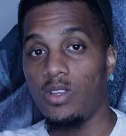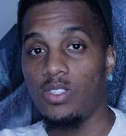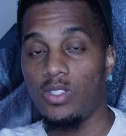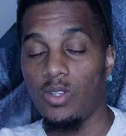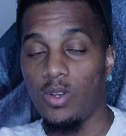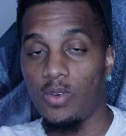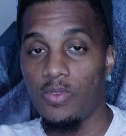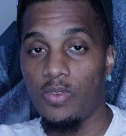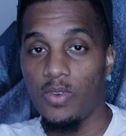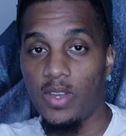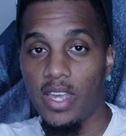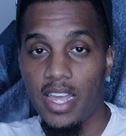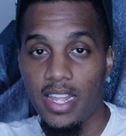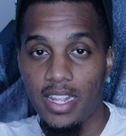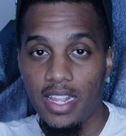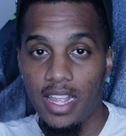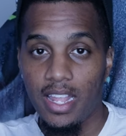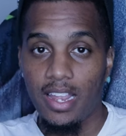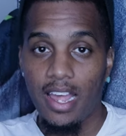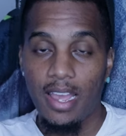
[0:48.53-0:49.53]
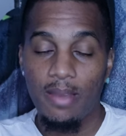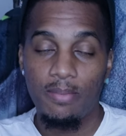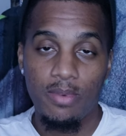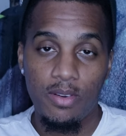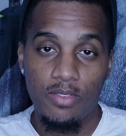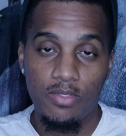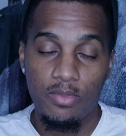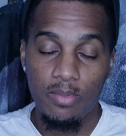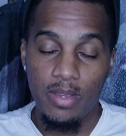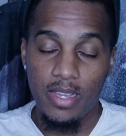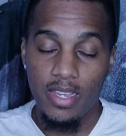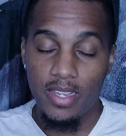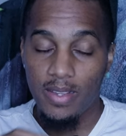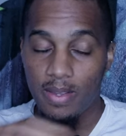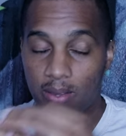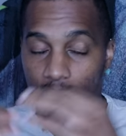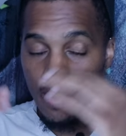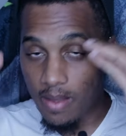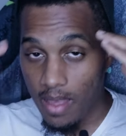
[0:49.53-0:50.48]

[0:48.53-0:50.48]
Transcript: So if you can hit that like button for me,